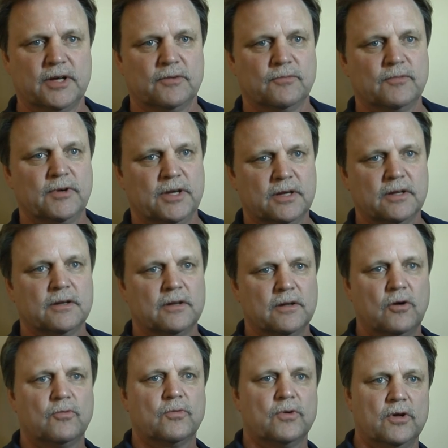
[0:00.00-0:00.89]
that we
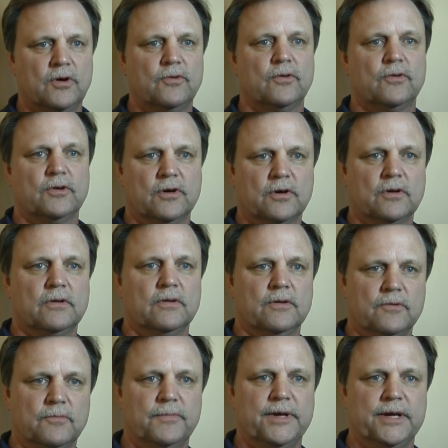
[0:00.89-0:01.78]
can overload on her a
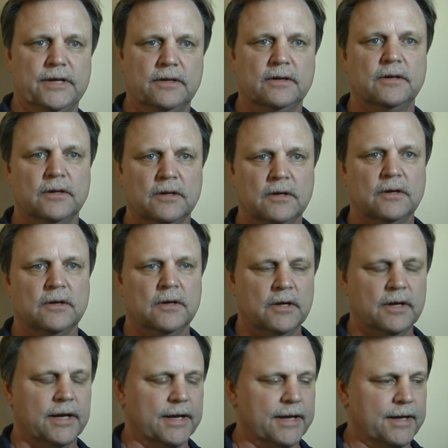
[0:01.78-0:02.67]
little bit.
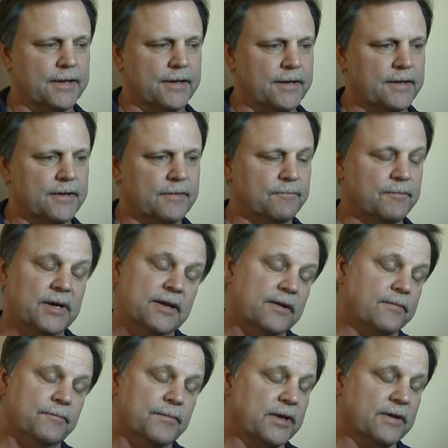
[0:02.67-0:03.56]
And then, but
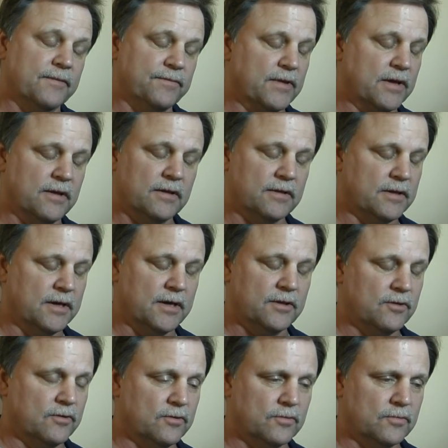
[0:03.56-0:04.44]
it, but if the the
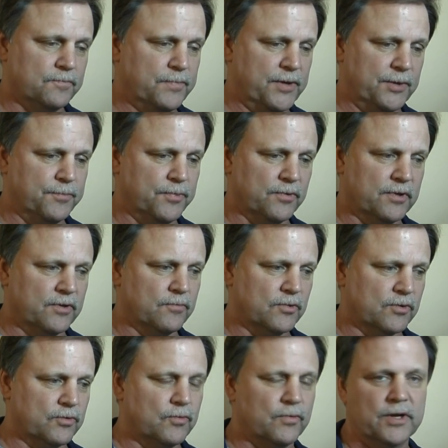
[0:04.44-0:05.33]
other people that
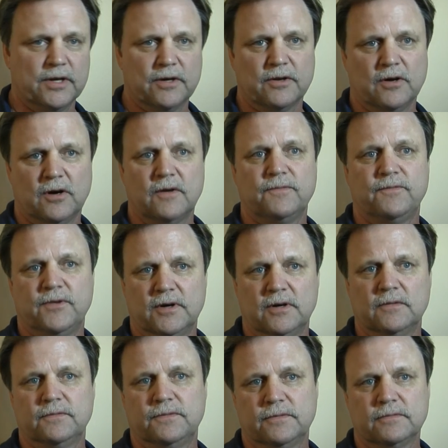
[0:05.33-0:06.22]
we're tweaking off
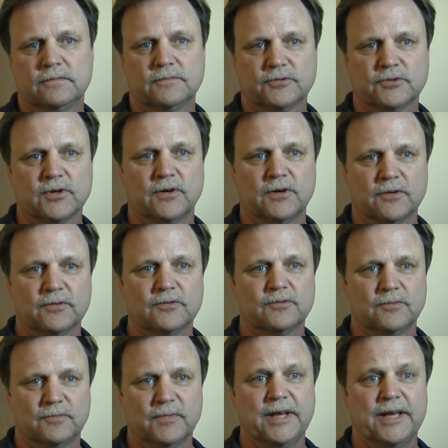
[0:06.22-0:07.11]
of start
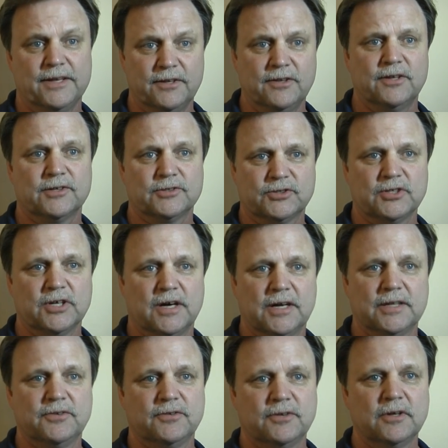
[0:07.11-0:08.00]
hitting their
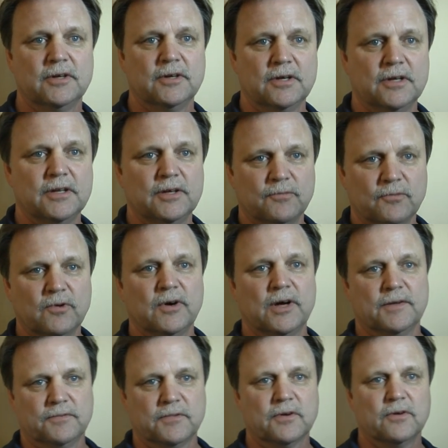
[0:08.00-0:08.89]
shots, then we'll
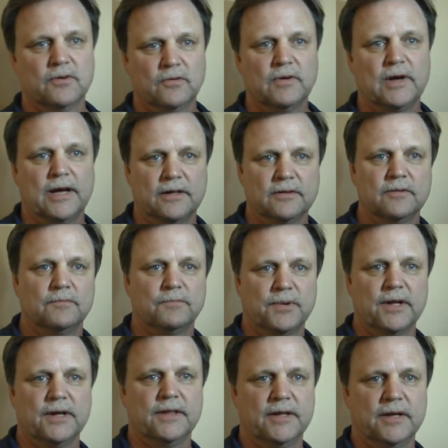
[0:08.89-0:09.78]
have to go out and
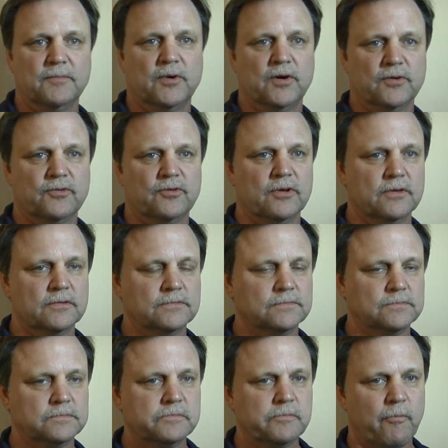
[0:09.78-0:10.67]
play them also.
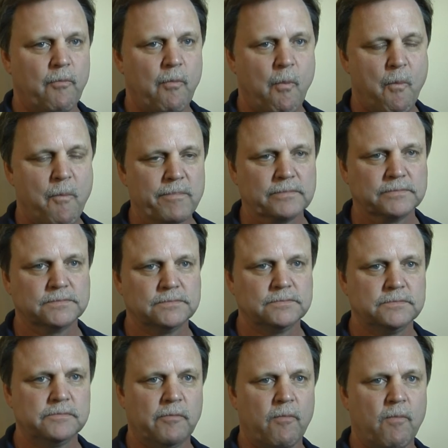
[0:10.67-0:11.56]
She's a big girl.
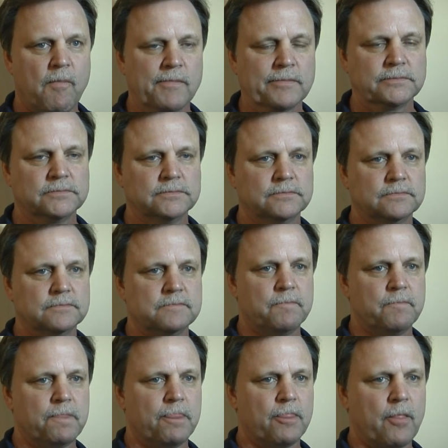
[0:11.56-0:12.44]
What what is it
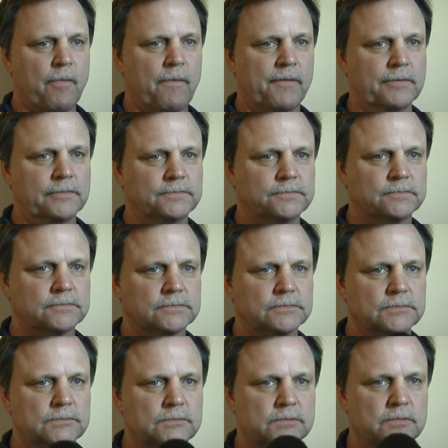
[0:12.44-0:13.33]
that makes her so
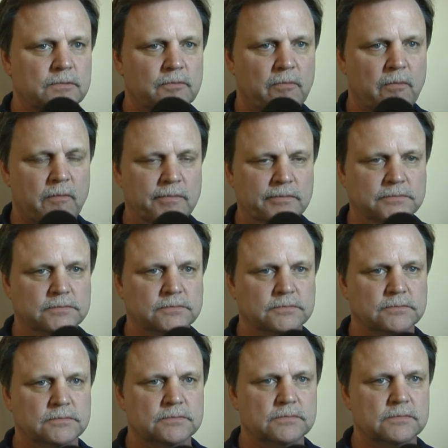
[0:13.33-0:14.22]
special? Because she
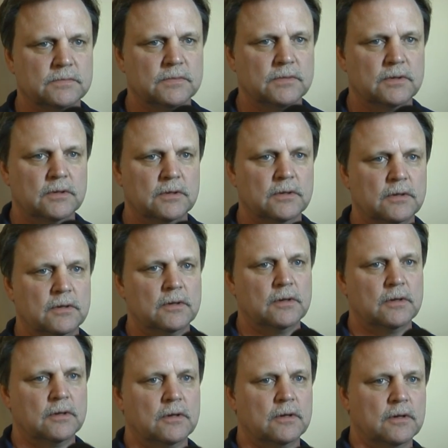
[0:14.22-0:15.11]
handles the ball and shoots on the
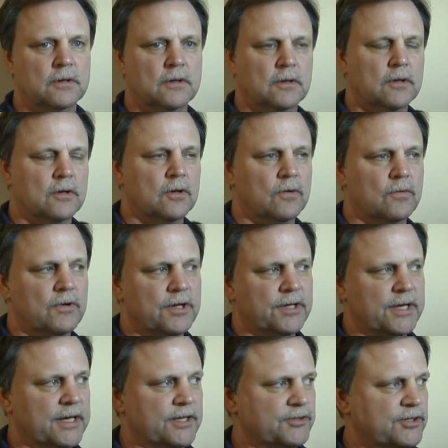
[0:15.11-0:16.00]
perimeter, or what?
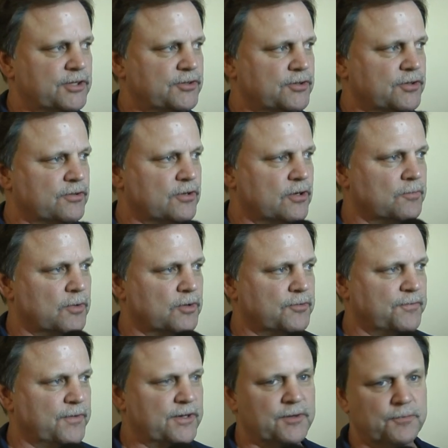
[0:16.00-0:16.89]
Well, yeah, she's shooting
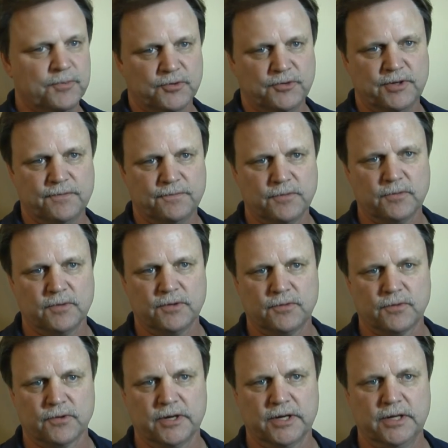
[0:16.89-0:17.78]
almost 50% from the
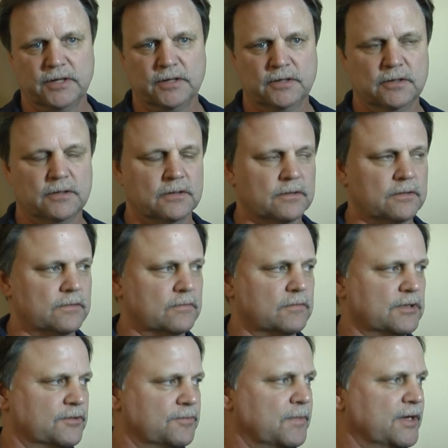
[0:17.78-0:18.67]
three,
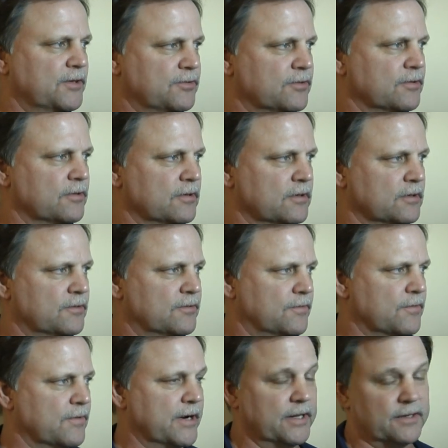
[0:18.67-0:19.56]
which makes her a
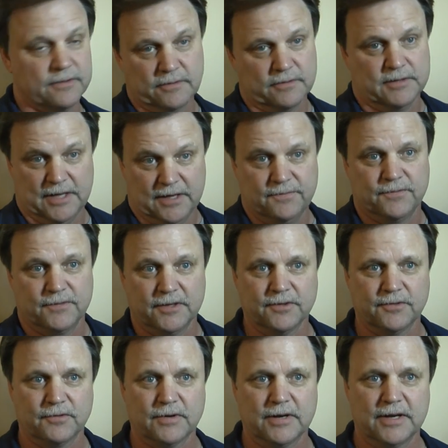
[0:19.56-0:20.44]
threat,
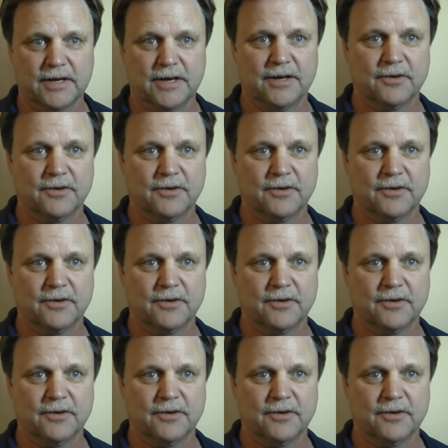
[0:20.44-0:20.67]
definitely a threat